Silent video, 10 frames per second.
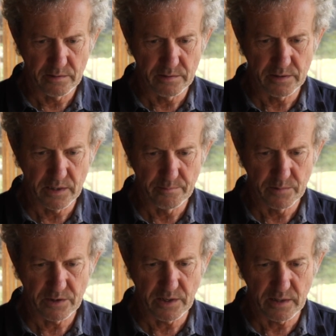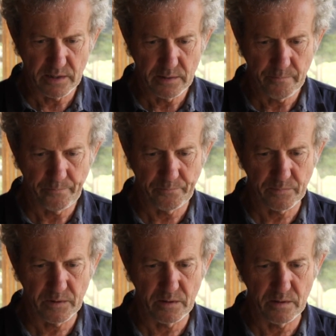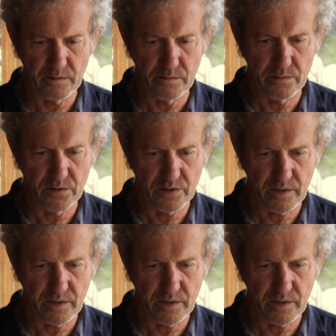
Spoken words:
There's Sully, who's